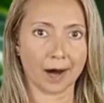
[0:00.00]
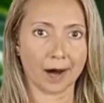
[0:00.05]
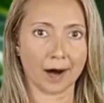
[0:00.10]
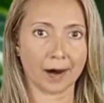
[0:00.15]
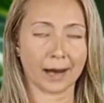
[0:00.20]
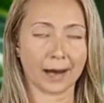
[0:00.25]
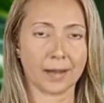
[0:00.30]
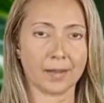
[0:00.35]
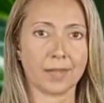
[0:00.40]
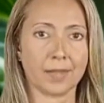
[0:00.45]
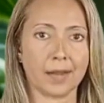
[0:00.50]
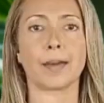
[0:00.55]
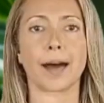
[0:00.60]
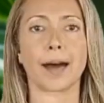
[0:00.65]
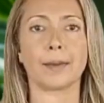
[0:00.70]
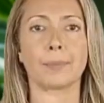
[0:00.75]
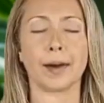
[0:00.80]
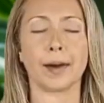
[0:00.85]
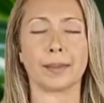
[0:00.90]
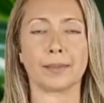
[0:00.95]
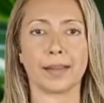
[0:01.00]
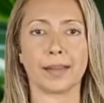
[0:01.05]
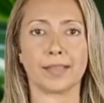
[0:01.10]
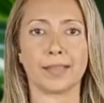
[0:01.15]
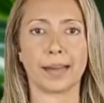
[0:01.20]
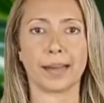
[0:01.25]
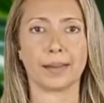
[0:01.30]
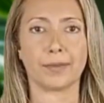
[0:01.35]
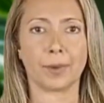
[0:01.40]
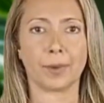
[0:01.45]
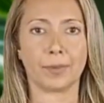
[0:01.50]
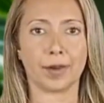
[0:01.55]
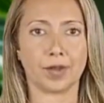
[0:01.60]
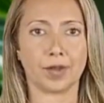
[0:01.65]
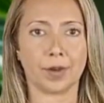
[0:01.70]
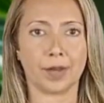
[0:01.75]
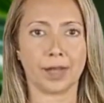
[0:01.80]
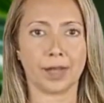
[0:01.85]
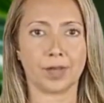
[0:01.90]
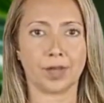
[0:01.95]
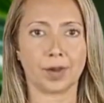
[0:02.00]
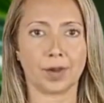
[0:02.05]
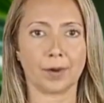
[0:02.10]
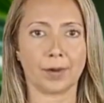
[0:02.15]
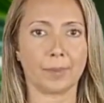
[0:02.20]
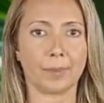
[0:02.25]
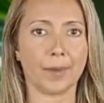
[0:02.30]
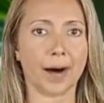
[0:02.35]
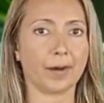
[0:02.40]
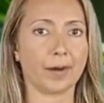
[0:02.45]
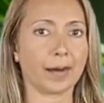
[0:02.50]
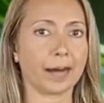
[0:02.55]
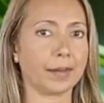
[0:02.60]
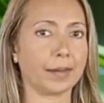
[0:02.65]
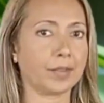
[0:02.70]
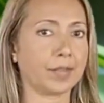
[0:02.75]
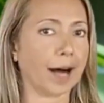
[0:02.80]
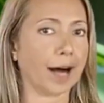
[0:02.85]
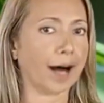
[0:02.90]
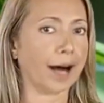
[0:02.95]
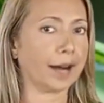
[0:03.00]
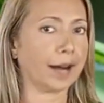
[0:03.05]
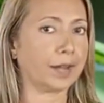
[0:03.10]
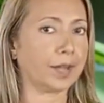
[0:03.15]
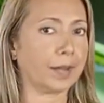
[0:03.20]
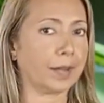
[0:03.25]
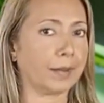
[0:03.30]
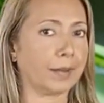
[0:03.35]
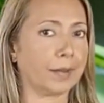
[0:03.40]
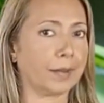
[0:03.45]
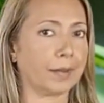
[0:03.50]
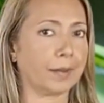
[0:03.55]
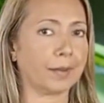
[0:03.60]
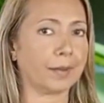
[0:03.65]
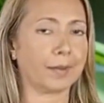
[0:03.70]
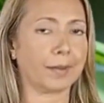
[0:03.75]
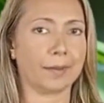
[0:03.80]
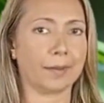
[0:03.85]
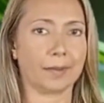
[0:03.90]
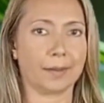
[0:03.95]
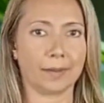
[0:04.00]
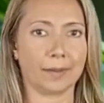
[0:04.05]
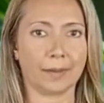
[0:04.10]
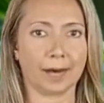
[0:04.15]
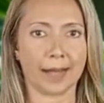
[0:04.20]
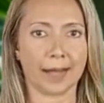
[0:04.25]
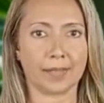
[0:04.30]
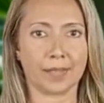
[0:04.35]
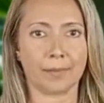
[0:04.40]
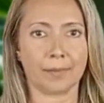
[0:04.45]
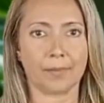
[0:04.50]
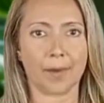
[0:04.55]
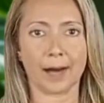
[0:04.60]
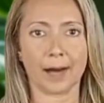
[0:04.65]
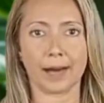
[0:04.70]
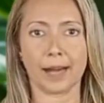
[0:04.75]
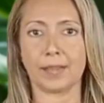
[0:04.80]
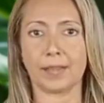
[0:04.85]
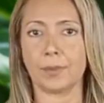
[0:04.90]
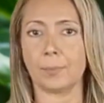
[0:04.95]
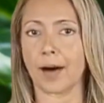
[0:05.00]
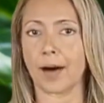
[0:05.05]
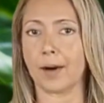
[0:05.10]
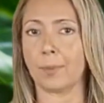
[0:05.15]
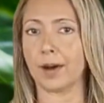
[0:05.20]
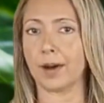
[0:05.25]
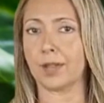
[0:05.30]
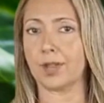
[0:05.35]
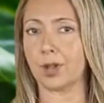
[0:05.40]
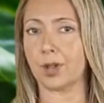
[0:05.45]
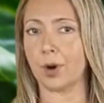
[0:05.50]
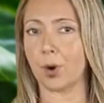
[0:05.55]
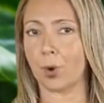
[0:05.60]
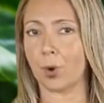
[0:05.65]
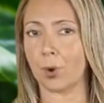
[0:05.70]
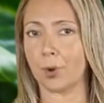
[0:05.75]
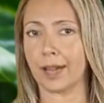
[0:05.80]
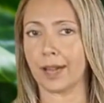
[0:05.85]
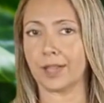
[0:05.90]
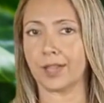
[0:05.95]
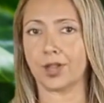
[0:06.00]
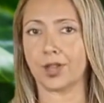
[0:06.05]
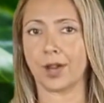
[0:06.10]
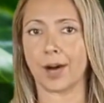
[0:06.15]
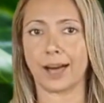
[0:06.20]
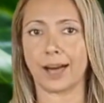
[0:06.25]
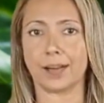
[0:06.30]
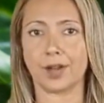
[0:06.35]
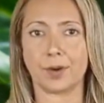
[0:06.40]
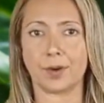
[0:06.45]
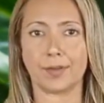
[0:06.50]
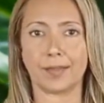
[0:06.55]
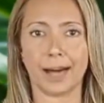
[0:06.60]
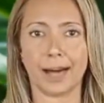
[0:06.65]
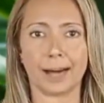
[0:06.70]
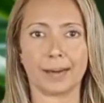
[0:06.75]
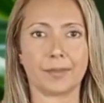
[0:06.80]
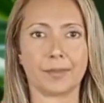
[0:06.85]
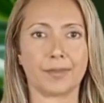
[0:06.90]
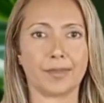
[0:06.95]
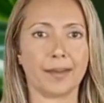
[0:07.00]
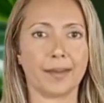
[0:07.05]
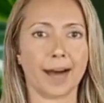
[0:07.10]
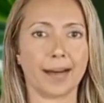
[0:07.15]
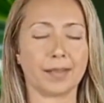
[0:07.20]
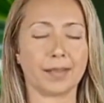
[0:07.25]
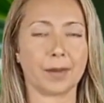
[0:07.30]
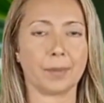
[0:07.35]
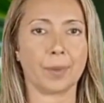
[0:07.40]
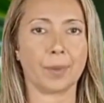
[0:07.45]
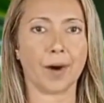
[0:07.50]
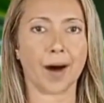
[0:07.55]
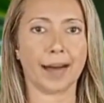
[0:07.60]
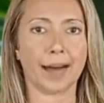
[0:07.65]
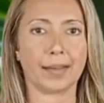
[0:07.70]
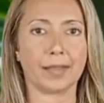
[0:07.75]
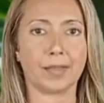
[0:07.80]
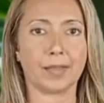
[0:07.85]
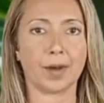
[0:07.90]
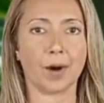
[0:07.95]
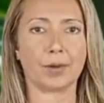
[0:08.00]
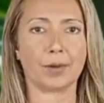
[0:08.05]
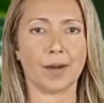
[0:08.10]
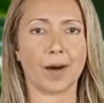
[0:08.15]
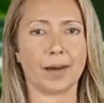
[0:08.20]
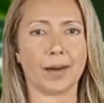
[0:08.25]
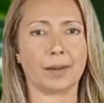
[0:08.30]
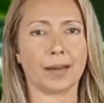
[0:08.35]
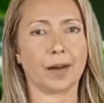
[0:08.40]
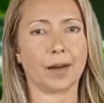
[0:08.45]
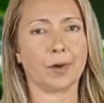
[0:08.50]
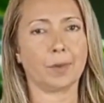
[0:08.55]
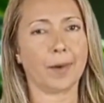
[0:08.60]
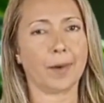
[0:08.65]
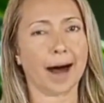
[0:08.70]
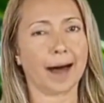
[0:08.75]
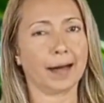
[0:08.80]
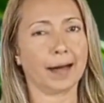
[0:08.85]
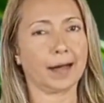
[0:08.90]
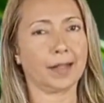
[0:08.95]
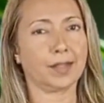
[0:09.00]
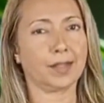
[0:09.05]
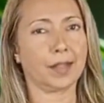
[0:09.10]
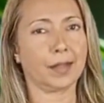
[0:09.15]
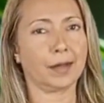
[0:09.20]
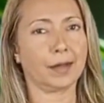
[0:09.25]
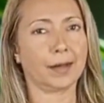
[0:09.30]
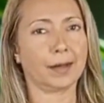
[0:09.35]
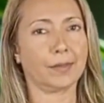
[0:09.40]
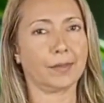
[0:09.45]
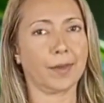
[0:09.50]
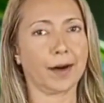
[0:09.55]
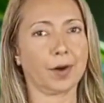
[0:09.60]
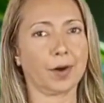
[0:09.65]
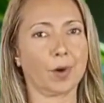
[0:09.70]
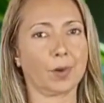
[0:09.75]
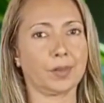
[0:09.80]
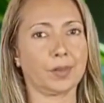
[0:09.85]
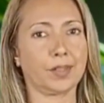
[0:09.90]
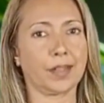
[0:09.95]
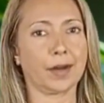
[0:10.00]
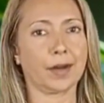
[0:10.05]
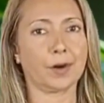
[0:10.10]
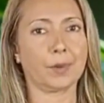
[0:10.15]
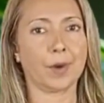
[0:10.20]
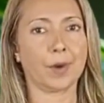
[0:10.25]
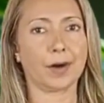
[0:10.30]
collards have been missing from the traditional American diet. It's a fun experiment to always try new things and surprise not only your palate, but also your